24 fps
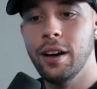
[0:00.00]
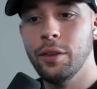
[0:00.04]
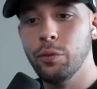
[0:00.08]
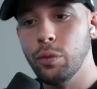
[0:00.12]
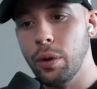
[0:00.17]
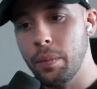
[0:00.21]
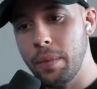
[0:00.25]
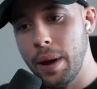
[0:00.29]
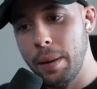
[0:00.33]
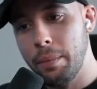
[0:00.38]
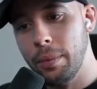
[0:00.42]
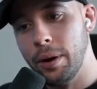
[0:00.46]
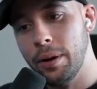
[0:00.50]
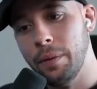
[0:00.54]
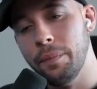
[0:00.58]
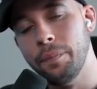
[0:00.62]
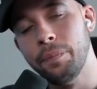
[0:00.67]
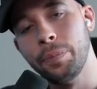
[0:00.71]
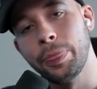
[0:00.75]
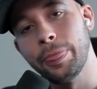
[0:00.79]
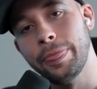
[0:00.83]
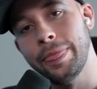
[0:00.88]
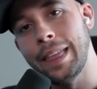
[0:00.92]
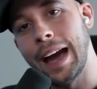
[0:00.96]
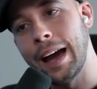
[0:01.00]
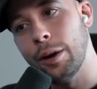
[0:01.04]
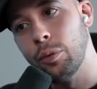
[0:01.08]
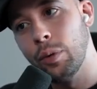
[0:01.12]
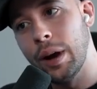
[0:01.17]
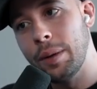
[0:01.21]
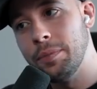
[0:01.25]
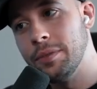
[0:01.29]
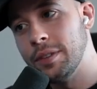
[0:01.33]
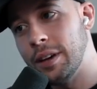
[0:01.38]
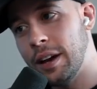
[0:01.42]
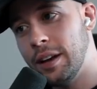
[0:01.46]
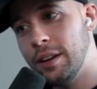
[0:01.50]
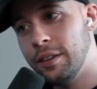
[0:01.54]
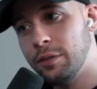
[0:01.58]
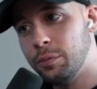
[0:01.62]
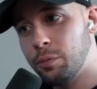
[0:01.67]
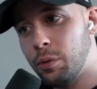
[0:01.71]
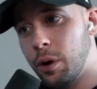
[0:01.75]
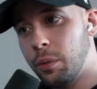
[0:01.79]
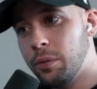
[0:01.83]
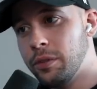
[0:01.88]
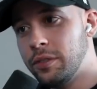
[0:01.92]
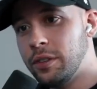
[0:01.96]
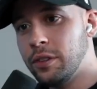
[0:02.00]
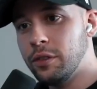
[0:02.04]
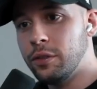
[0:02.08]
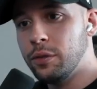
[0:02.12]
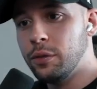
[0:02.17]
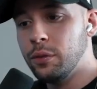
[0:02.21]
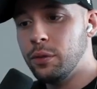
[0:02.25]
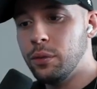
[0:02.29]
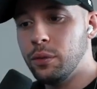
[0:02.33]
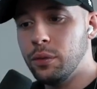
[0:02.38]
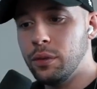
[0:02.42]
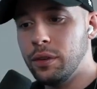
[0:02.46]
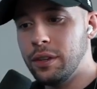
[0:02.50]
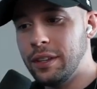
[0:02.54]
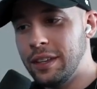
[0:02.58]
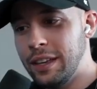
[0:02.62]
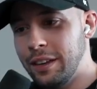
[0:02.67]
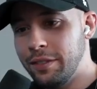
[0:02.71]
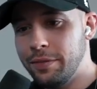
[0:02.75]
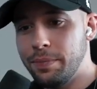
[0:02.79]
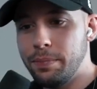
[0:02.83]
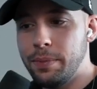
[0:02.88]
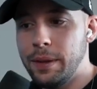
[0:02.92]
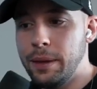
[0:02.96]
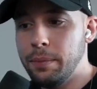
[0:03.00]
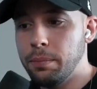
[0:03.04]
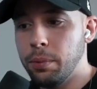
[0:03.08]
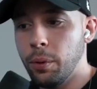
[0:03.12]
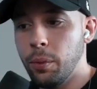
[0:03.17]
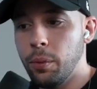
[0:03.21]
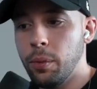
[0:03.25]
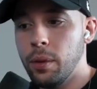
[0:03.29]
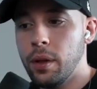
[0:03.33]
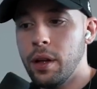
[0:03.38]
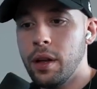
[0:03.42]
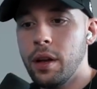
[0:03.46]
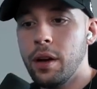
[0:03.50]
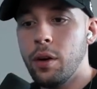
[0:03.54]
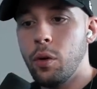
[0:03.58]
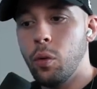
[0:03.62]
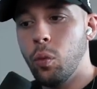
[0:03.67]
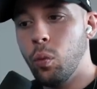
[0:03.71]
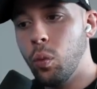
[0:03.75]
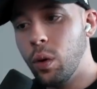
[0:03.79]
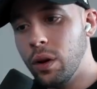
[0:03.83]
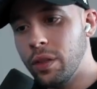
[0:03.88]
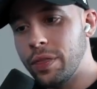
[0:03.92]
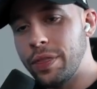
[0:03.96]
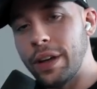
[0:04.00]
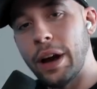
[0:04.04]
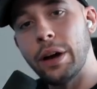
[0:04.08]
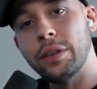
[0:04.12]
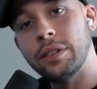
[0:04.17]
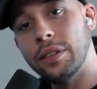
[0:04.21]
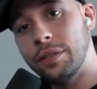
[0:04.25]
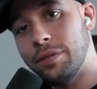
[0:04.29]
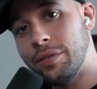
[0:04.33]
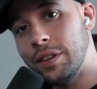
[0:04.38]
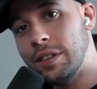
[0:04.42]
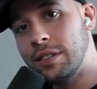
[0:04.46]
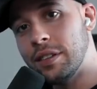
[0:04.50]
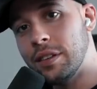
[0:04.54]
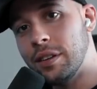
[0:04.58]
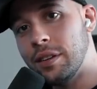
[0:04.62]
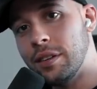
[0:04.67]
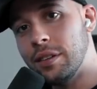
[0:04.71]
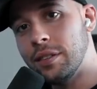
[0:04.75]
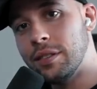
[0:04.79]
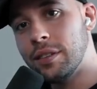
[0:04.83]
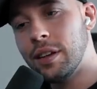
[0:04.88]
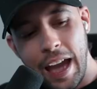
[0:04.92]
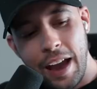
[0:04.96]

And remember, that website is promising to give people 1,000 visitors.